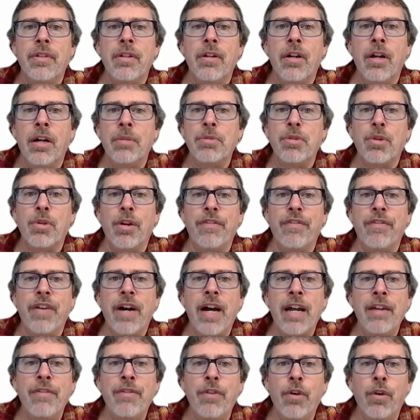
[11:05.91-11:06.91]
Or I'm sorry,
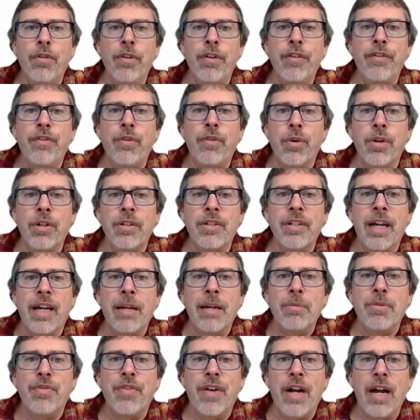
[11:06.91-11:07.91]
5/4
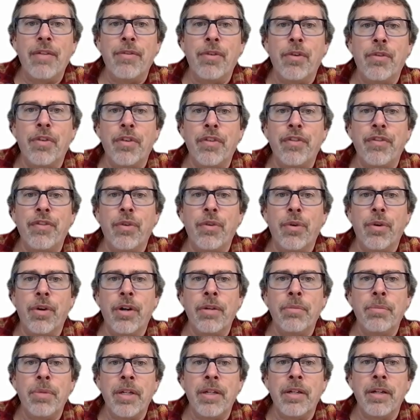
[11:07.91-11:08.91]
times
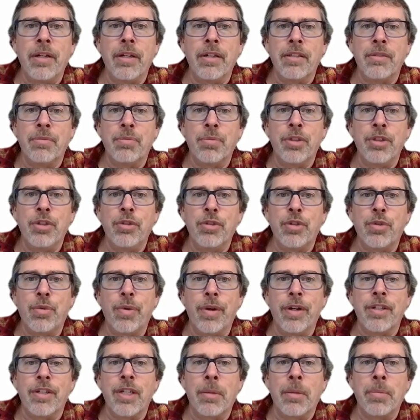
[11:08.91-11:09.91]
5/4, because when you
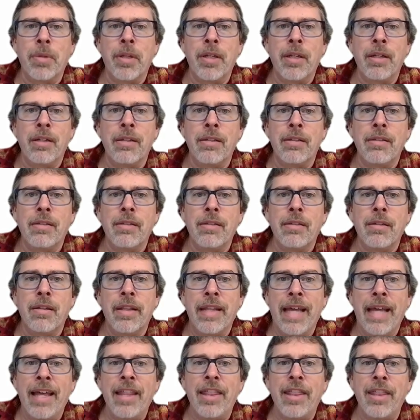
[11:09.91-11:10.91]
square something, it's
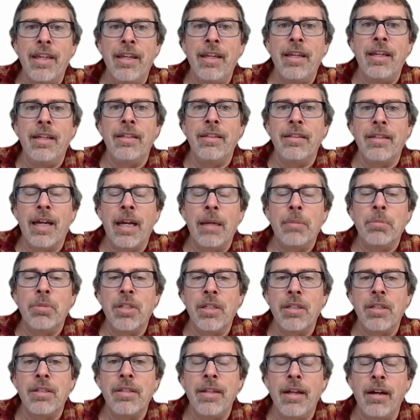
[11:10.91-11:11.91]
that thing times
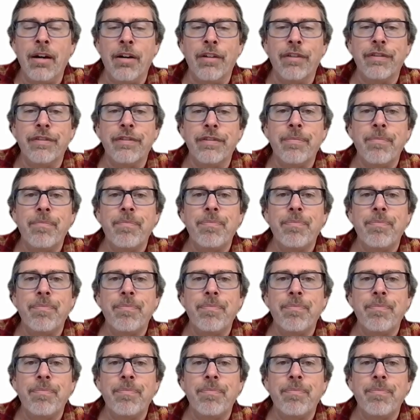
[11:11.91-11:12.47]
itself.